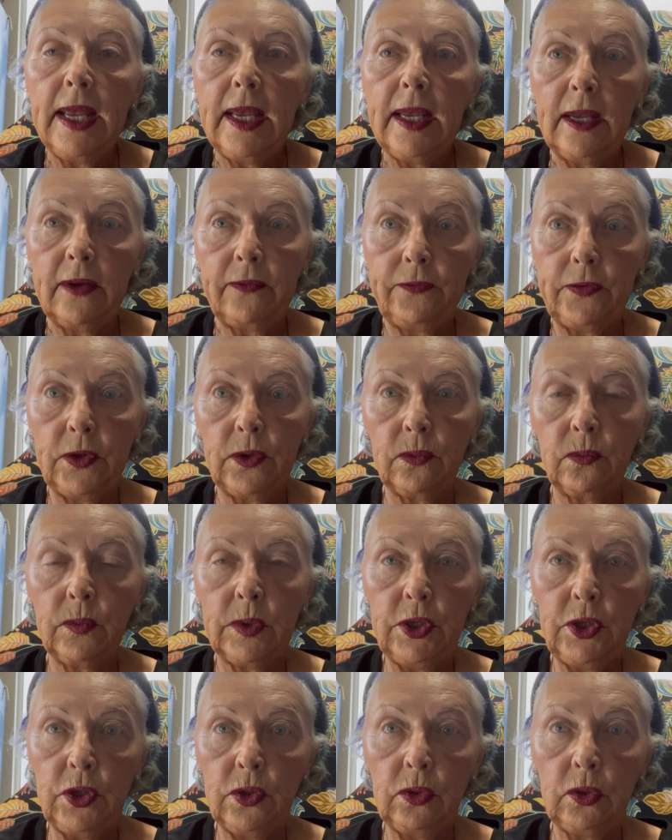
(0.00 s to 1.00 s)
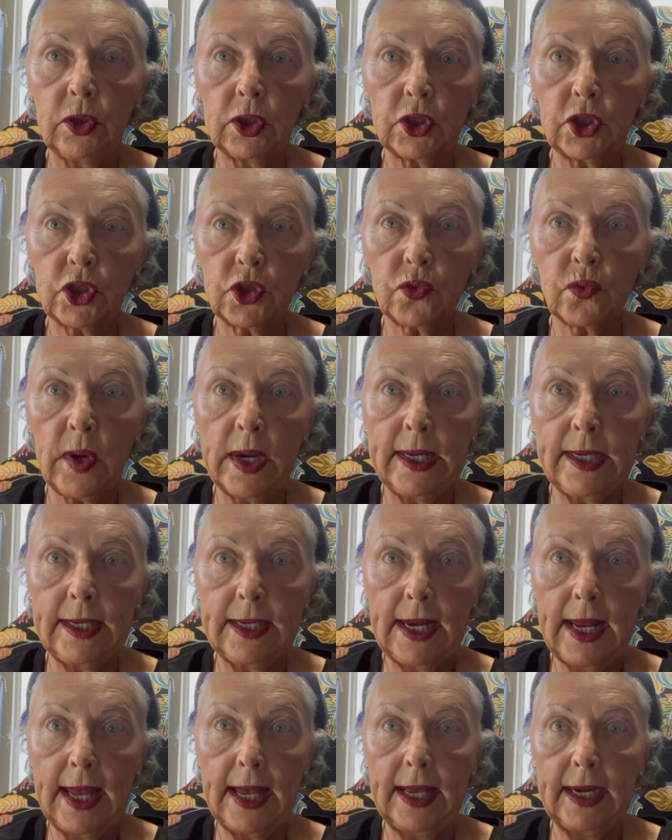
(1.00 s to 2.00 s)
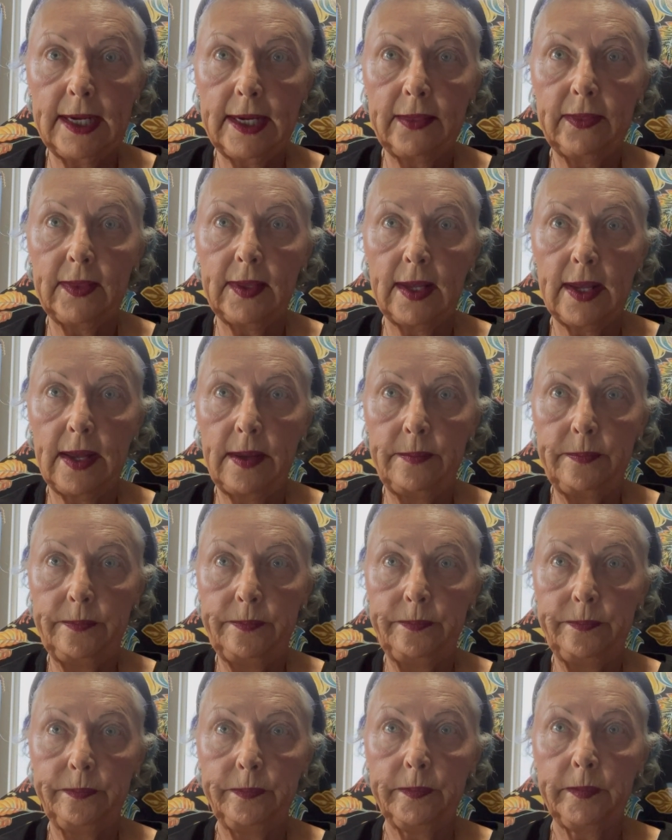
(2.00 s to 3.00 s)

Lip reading: When you look straight ahead at them